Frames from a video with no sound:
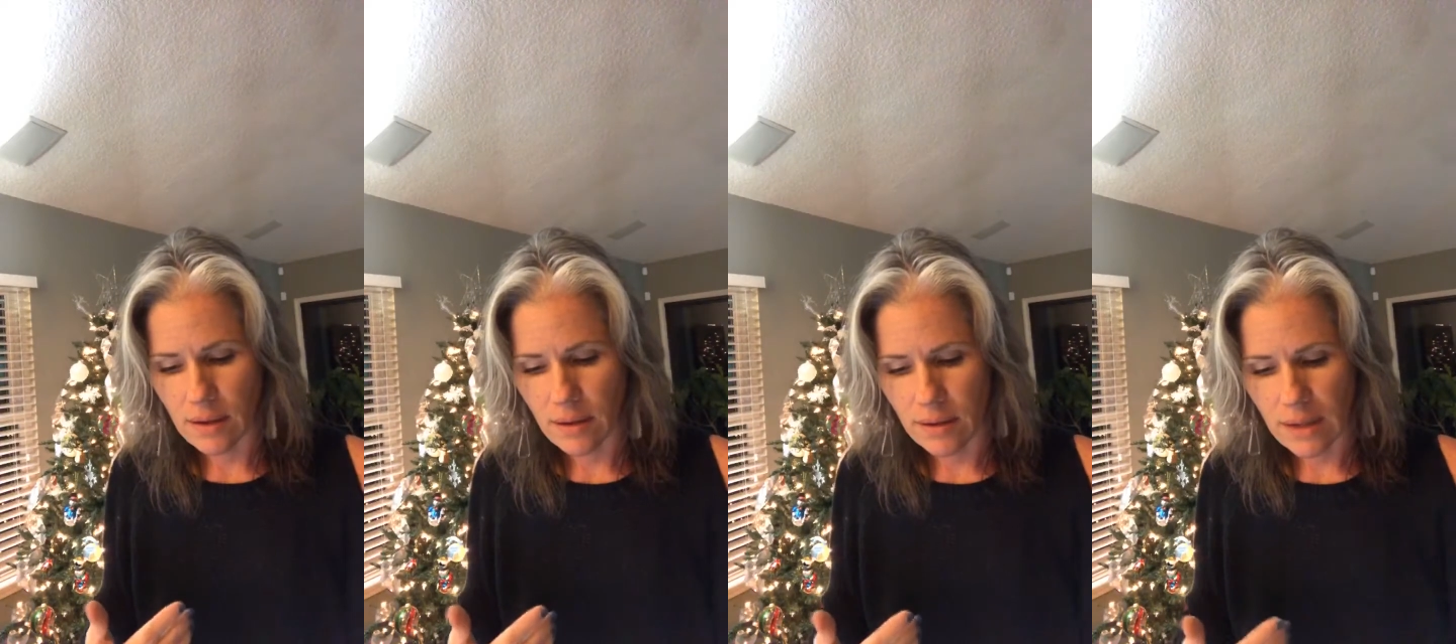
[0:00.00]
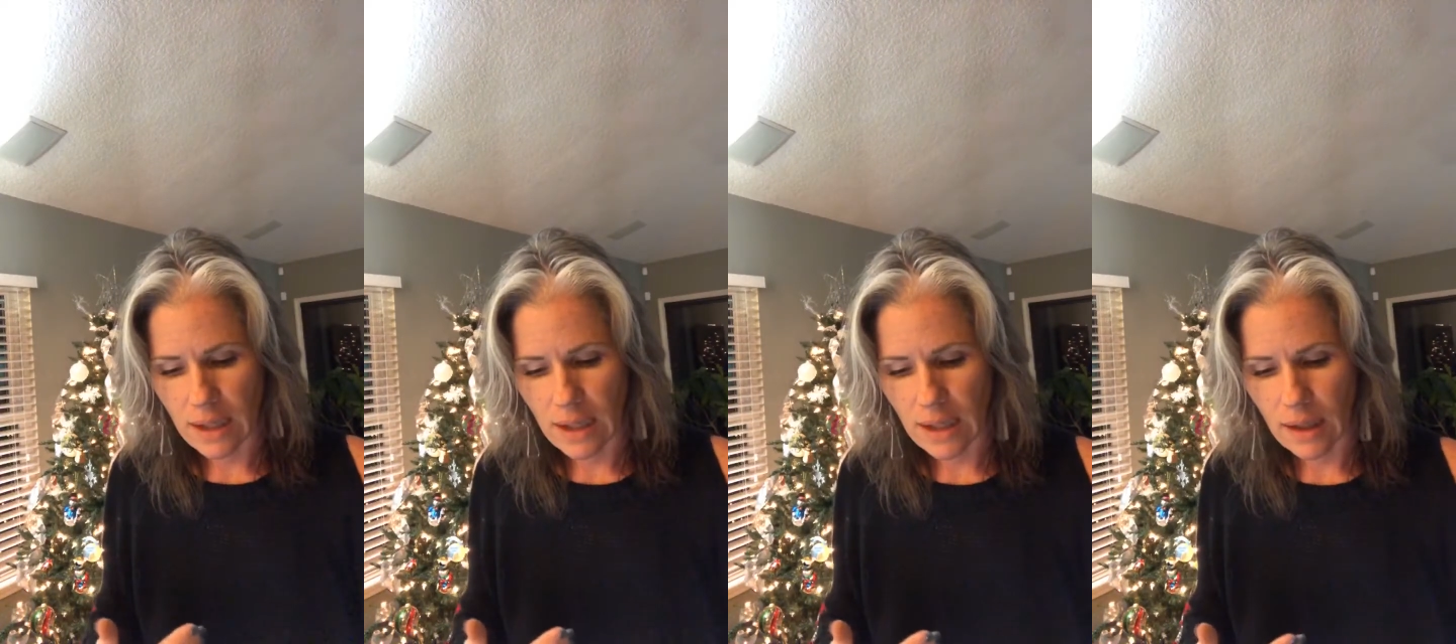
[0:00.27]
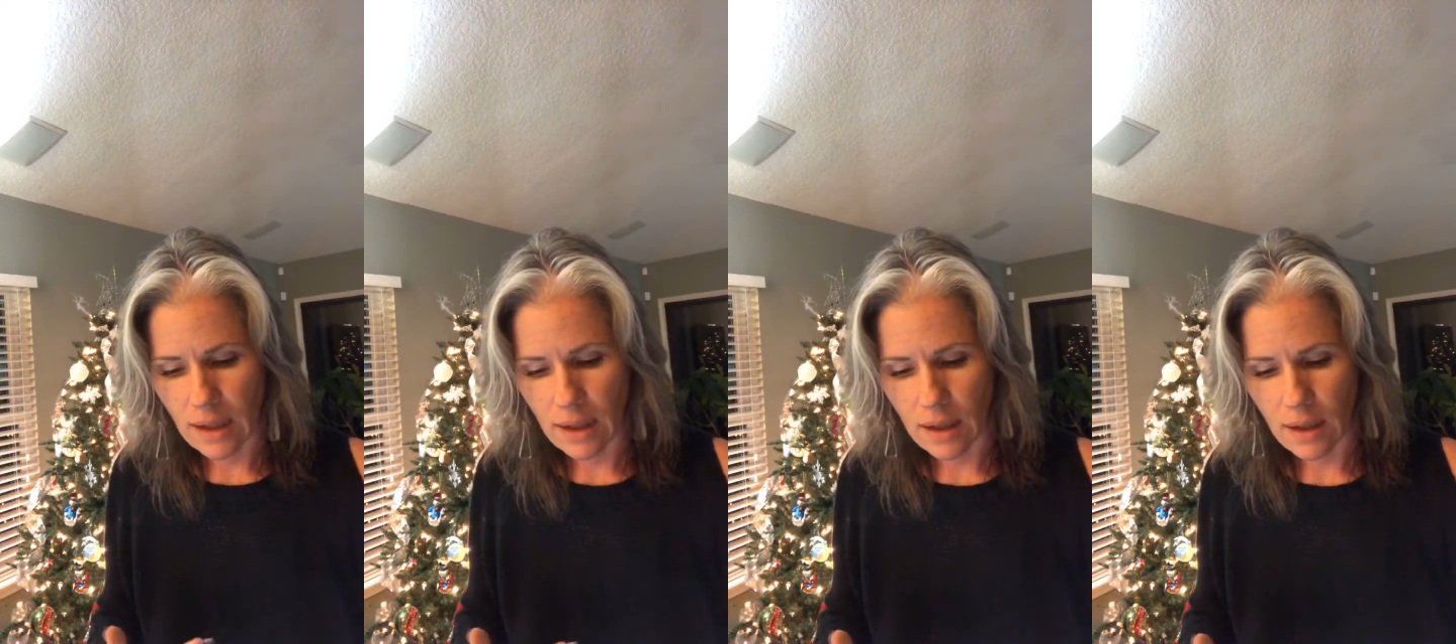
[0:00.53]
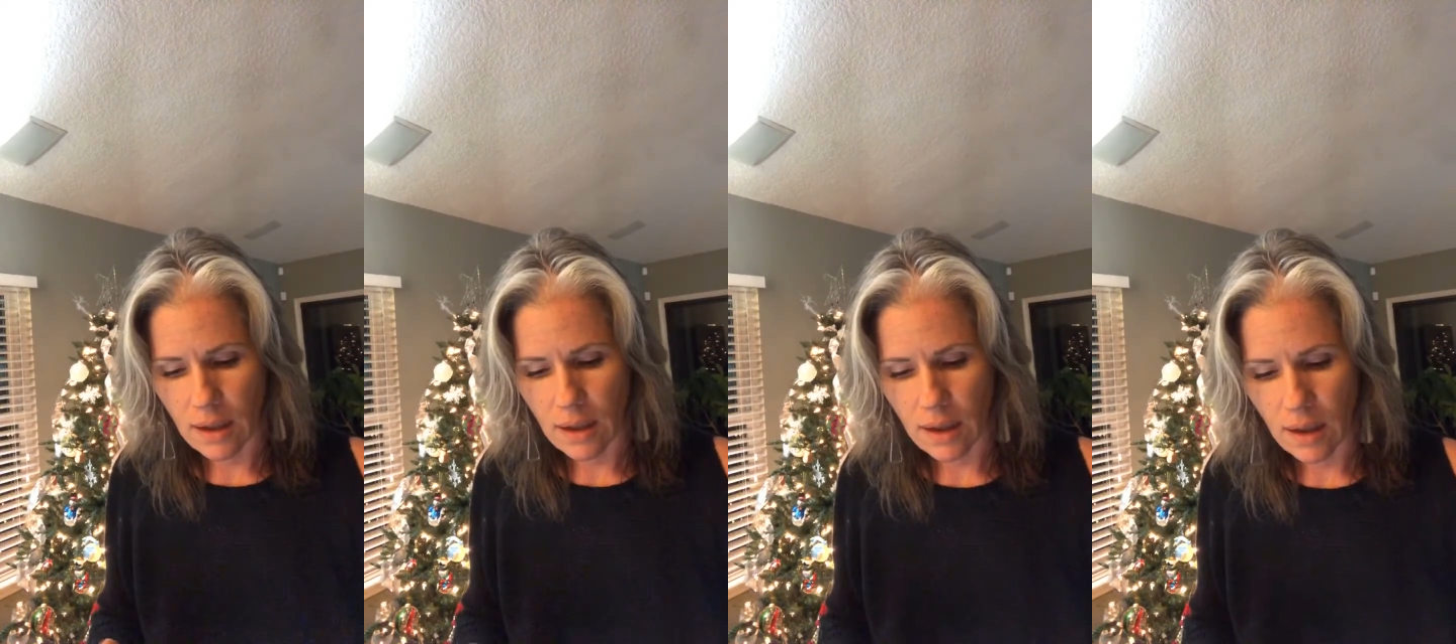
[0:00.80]
the
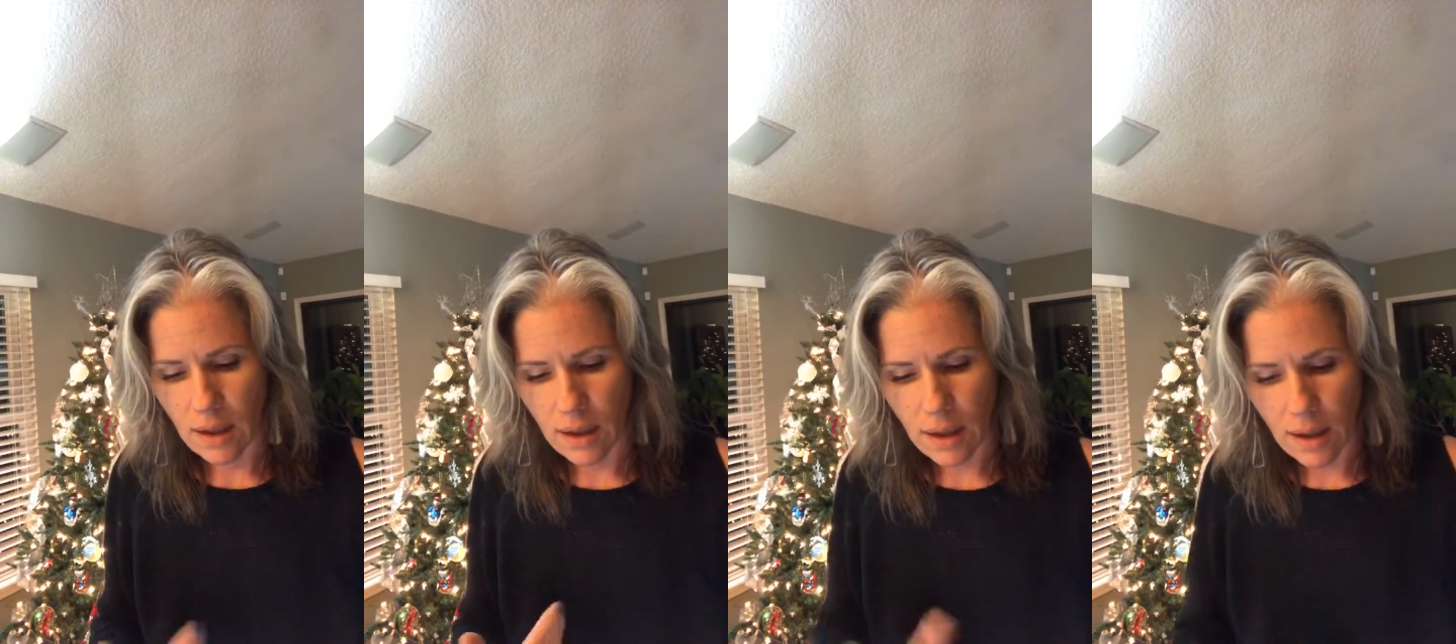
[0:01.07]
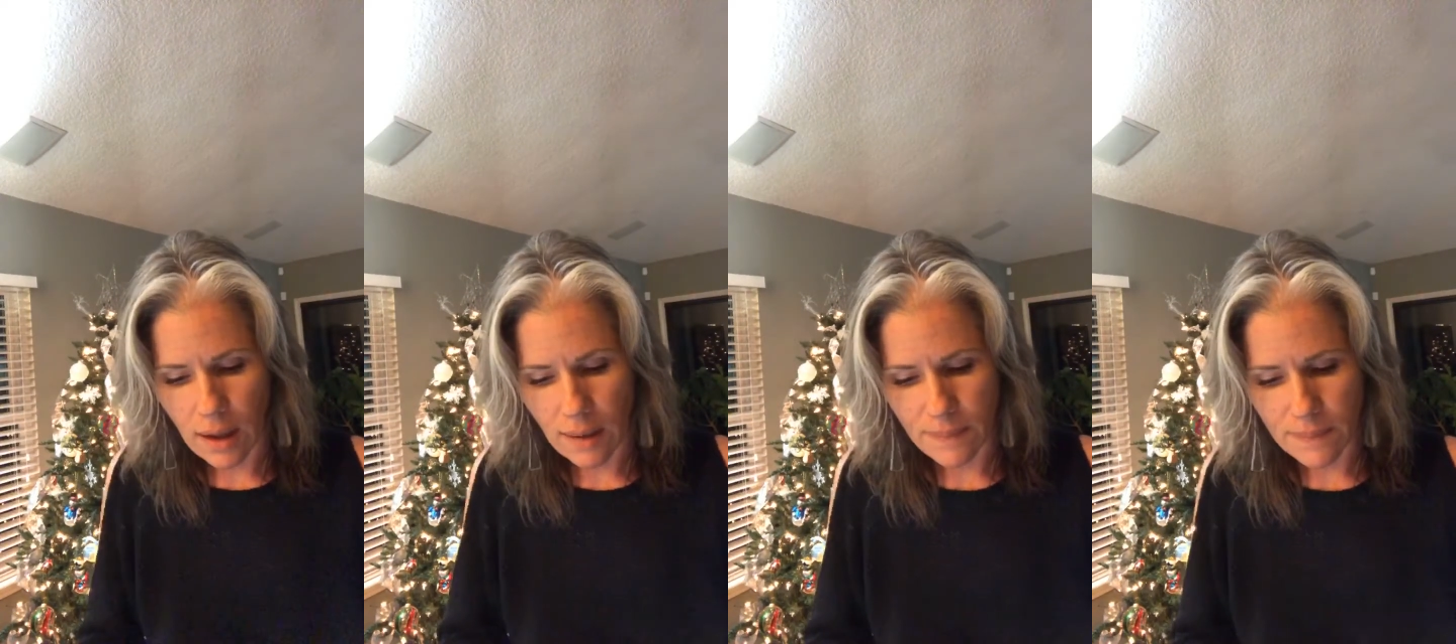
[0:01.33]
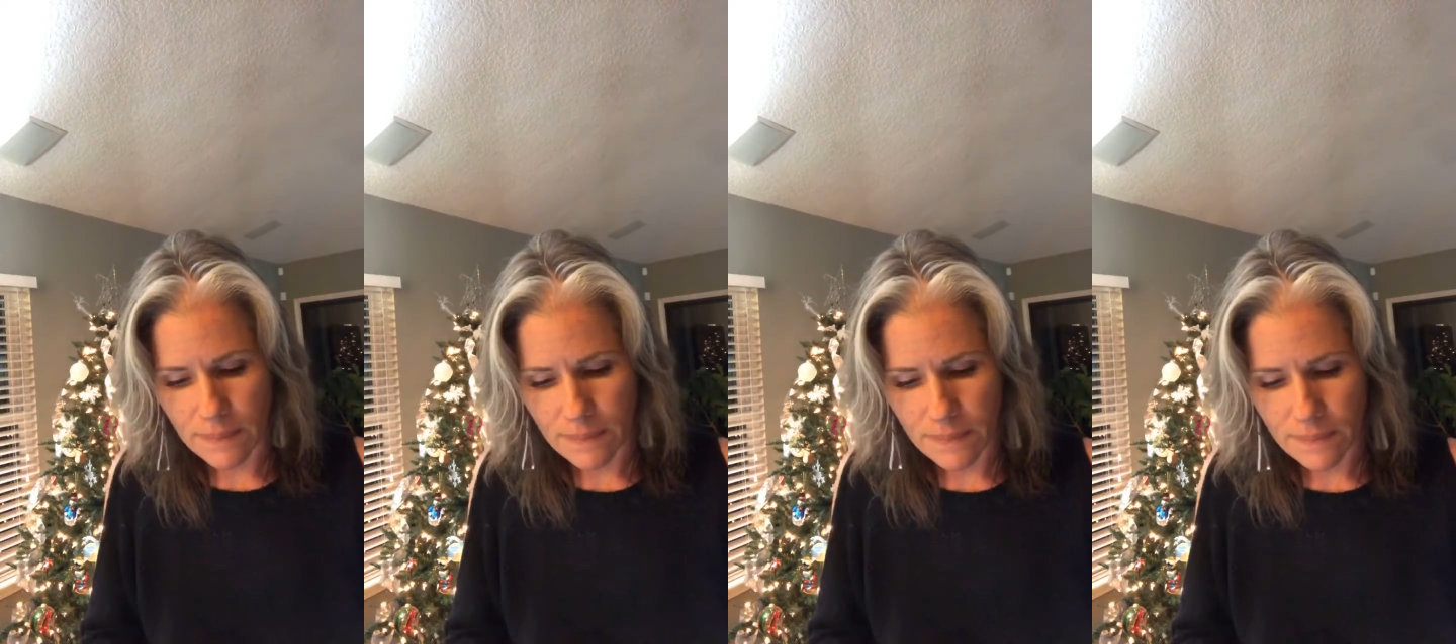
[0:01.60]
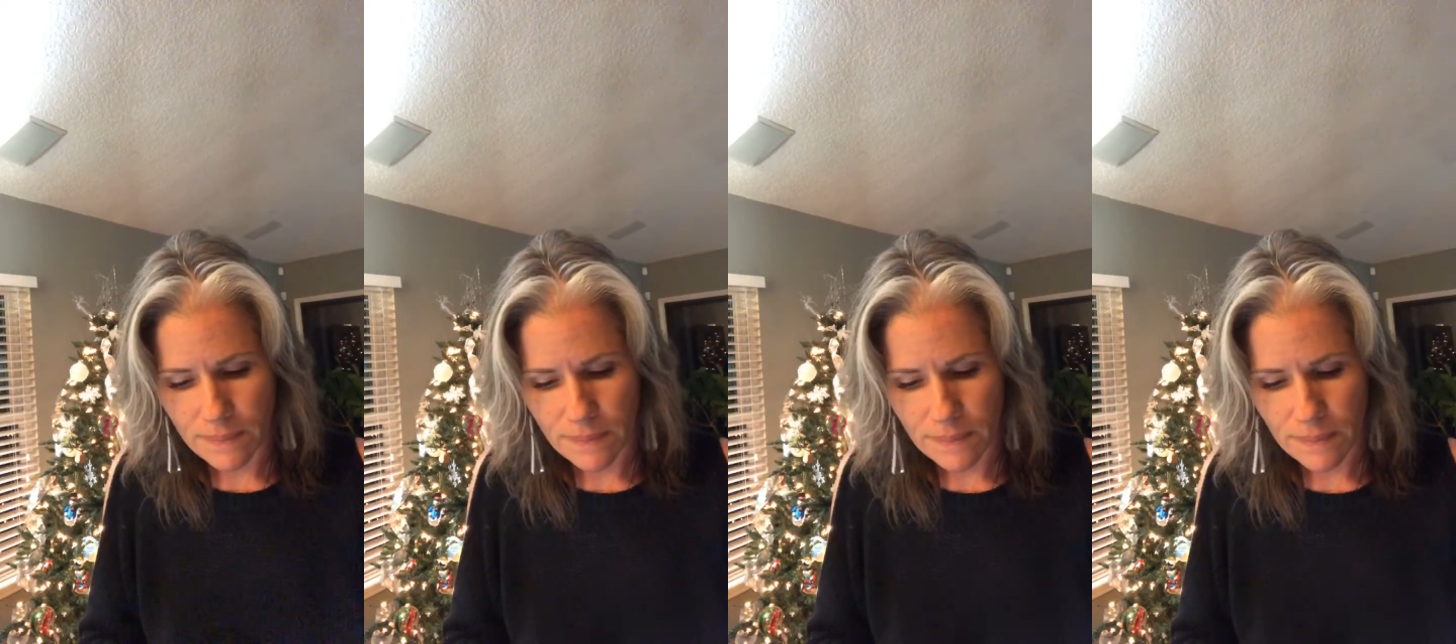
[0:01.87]

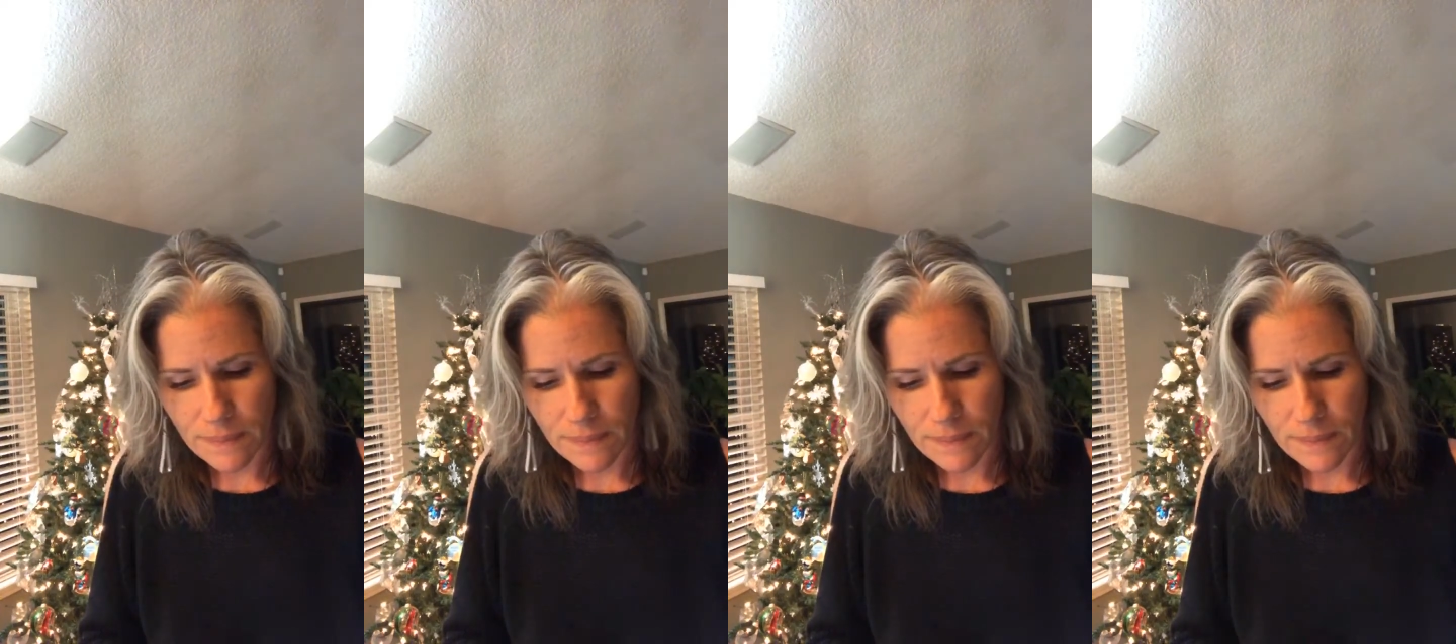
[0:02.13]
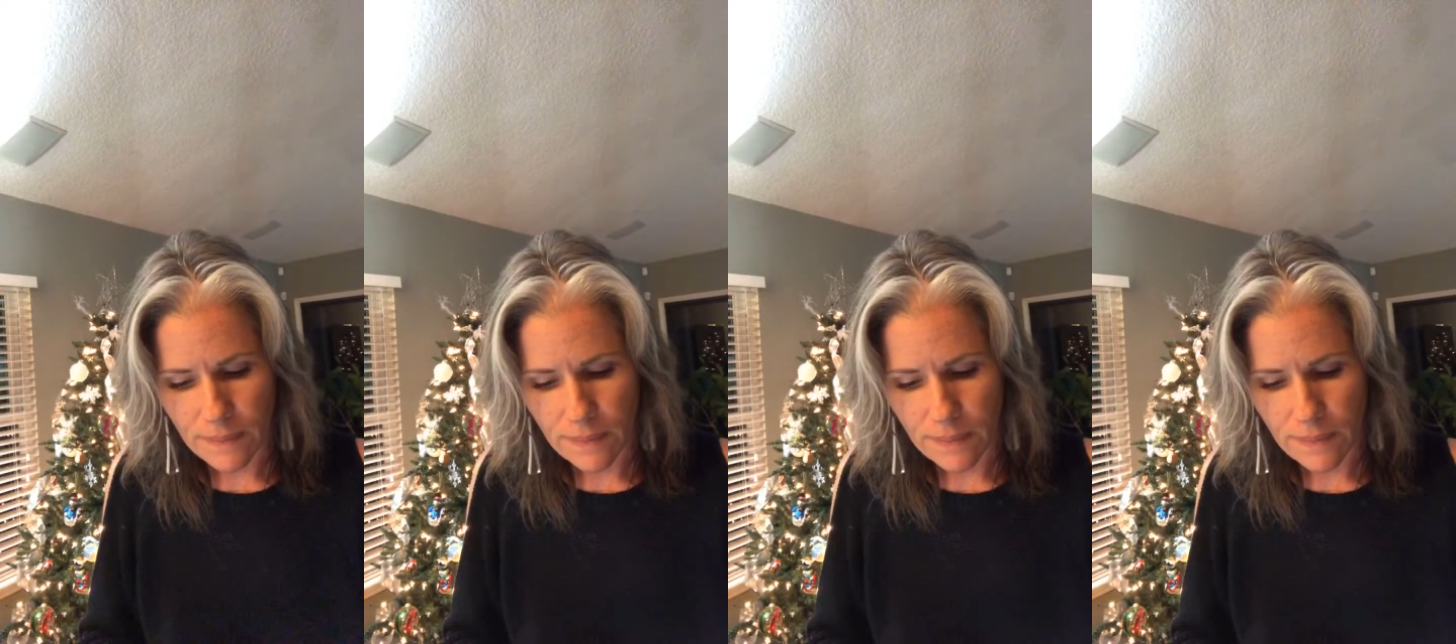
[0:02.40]
um,